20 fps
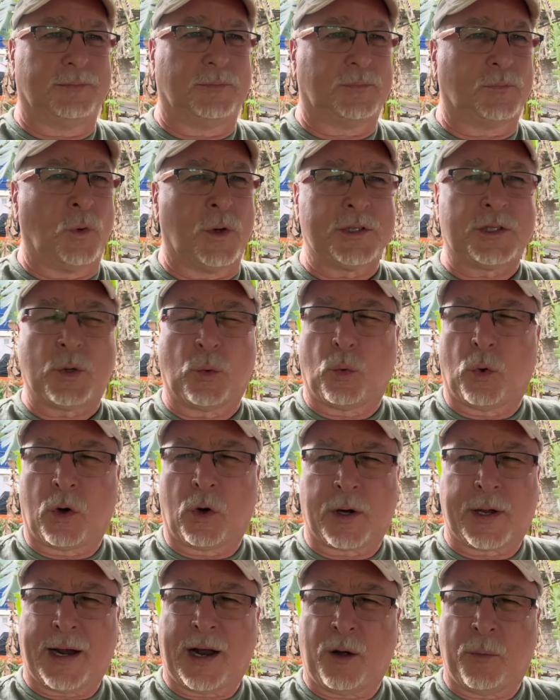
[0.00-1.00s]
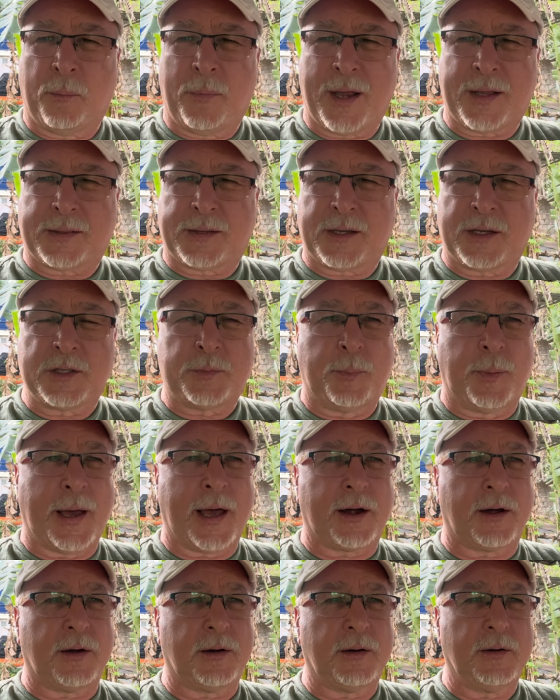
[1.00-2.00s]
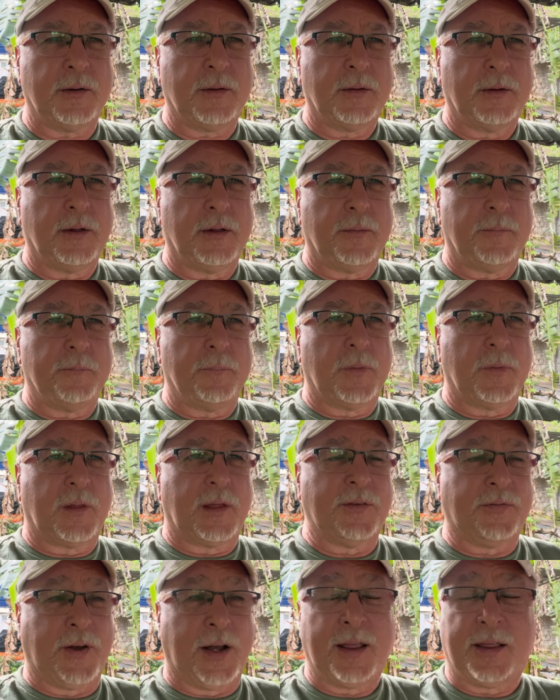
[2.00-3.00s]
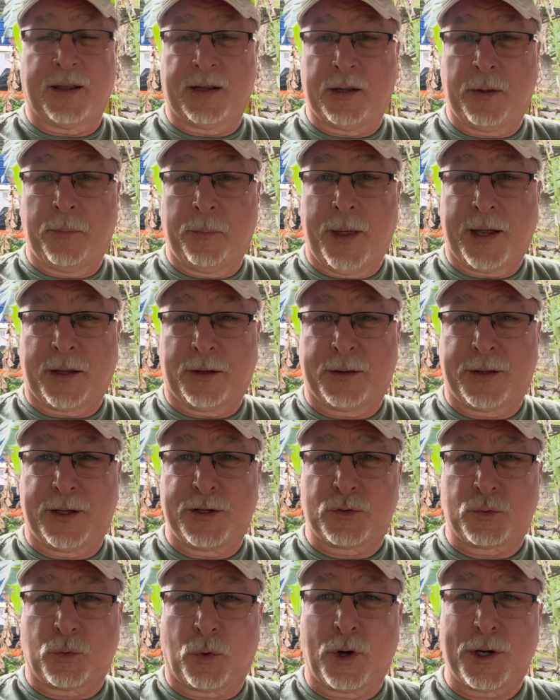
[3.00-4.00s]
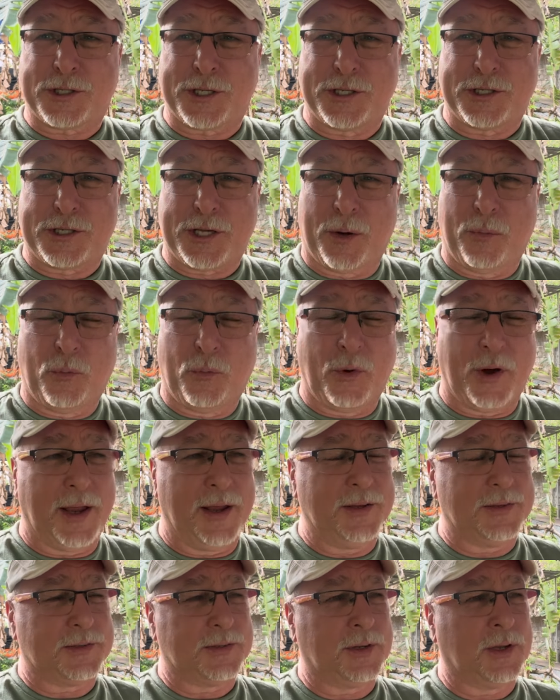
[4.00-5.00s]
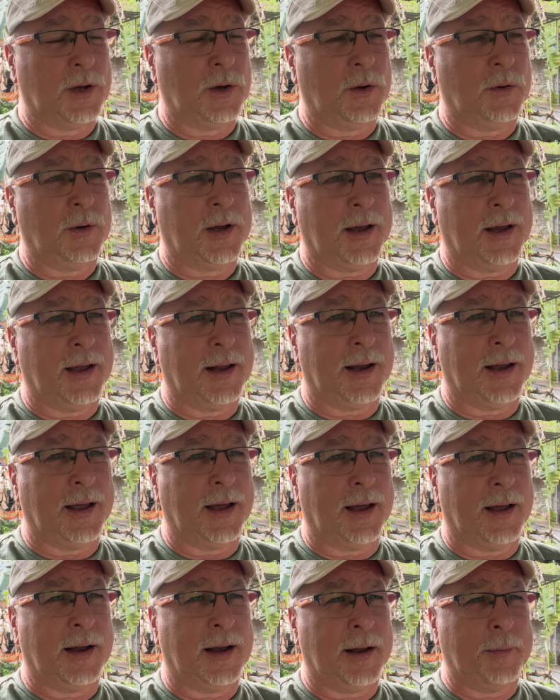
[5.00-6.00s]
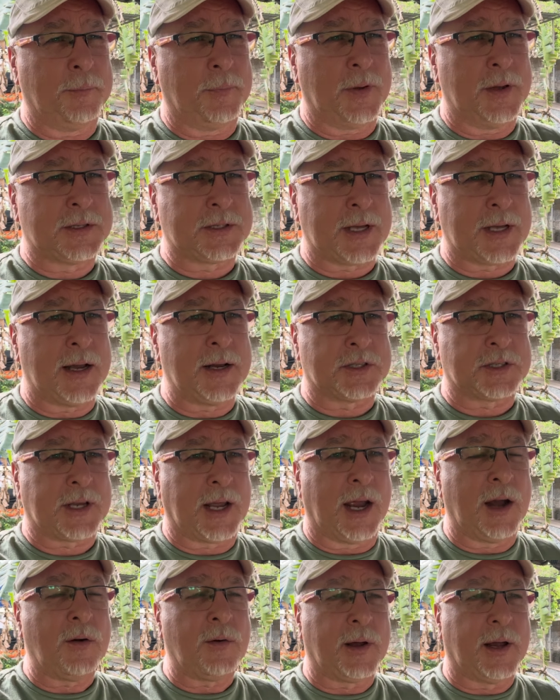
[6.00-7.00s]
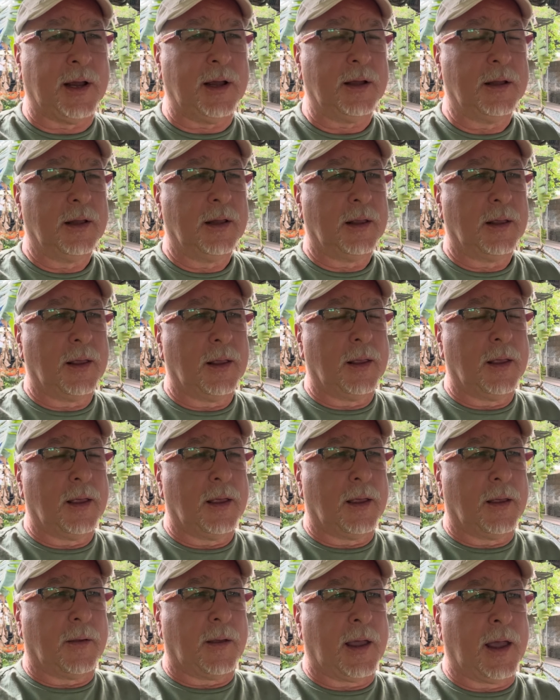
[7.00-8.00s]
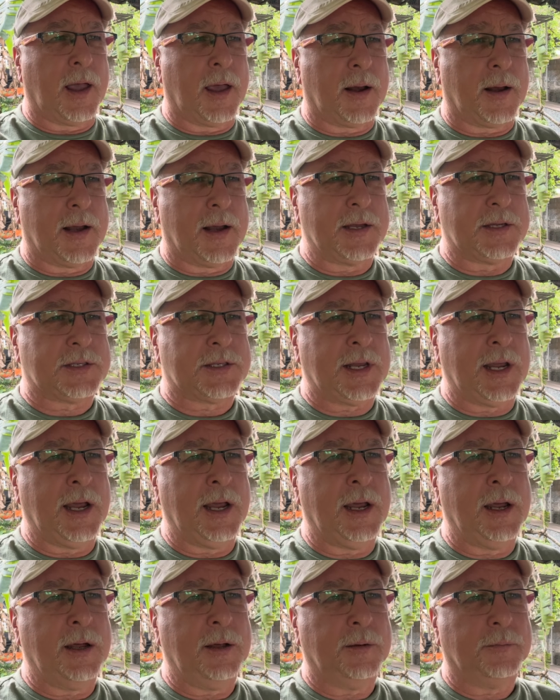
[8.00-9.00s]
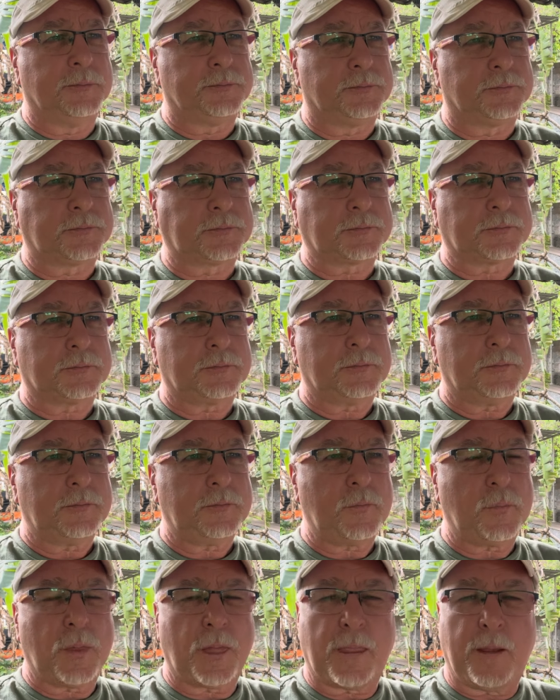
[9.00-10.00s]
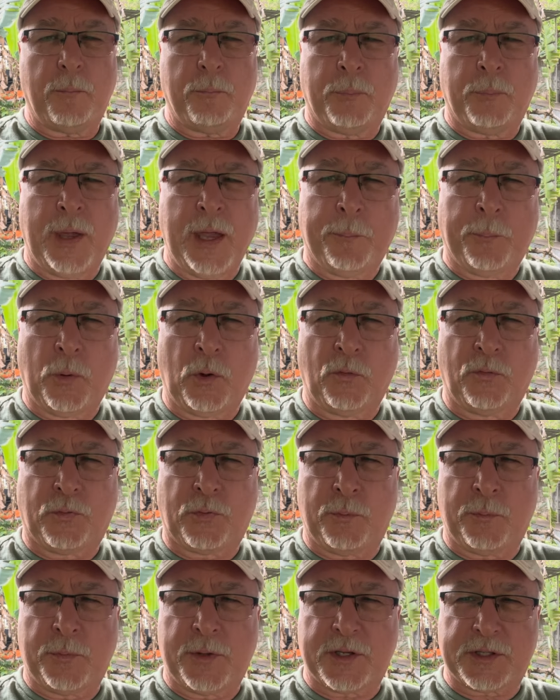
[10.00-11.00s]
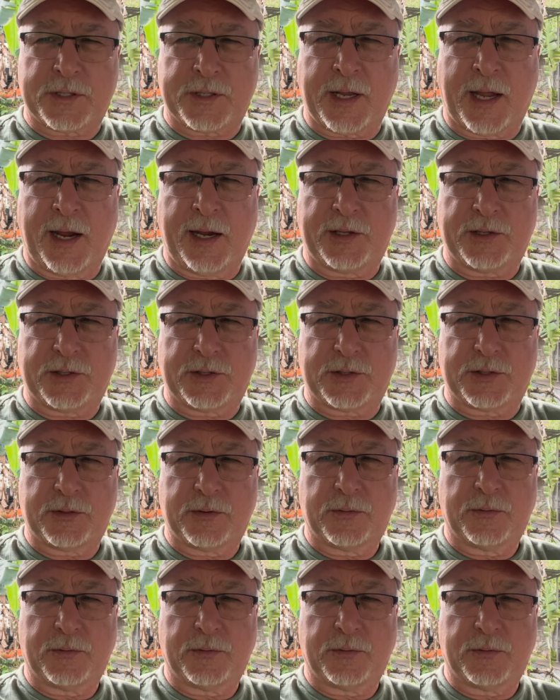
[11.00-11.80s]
wants to work it out, make things better. If anything, they're making things worse in some ways, you know, and I'm, it's kind of scary. And I see people from the States